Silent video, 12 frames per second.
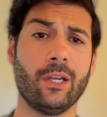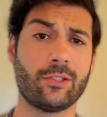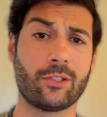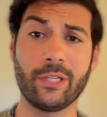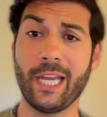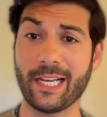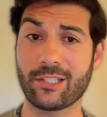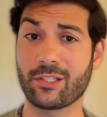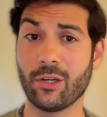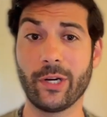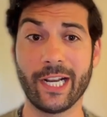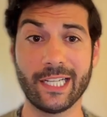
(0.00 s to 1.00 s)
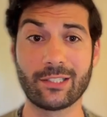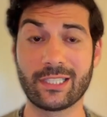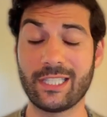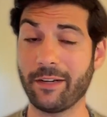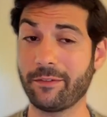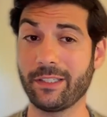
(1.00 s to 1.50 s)
So yeah, so it's
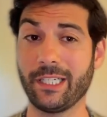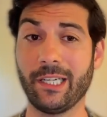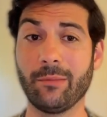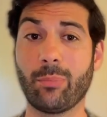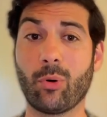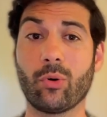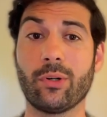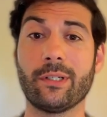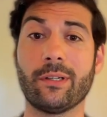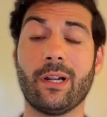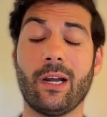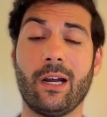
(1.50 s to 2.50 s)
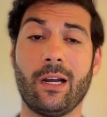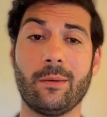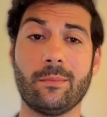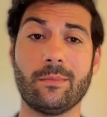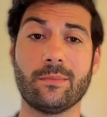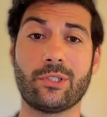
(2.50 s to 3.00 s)
definitely important
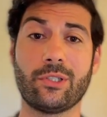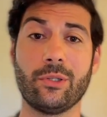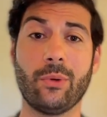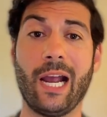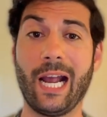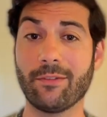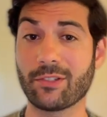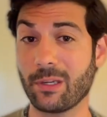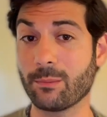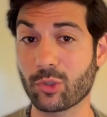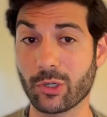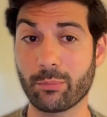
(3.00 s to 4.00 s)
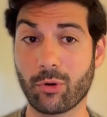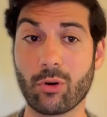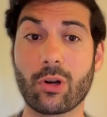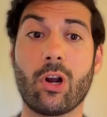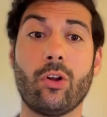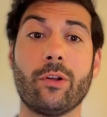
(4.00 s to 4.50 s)
um, to have some sort of
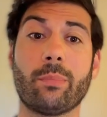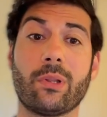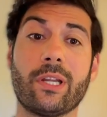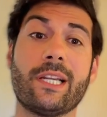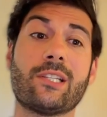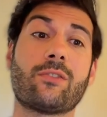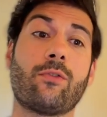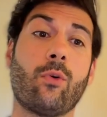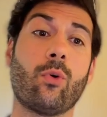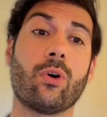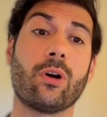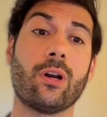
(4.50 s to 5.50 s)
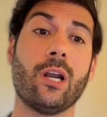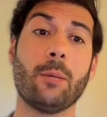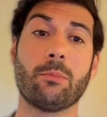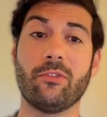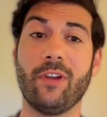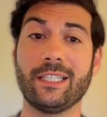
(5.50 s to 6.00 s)
protocol in place for
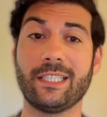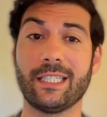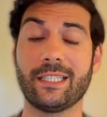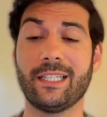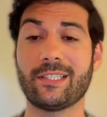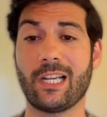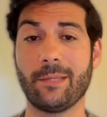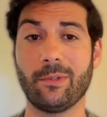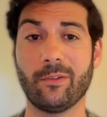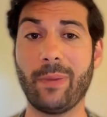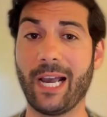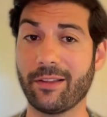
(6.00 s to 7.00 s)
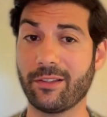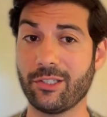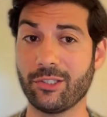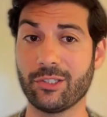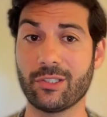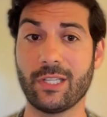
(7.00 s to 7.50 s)
preventing these type of
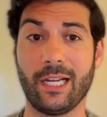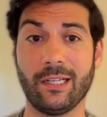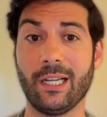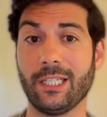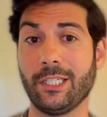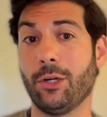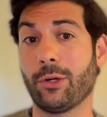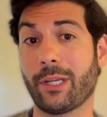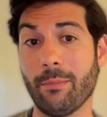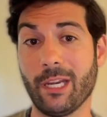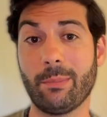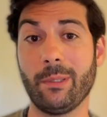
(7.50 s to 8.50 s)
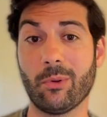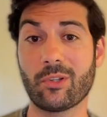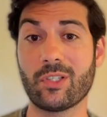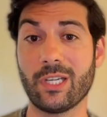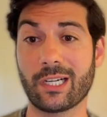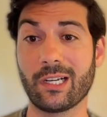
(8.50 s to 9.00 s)
pathogens that you know can make people
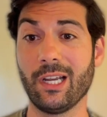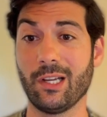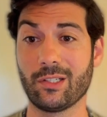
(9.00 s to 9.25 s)
sick.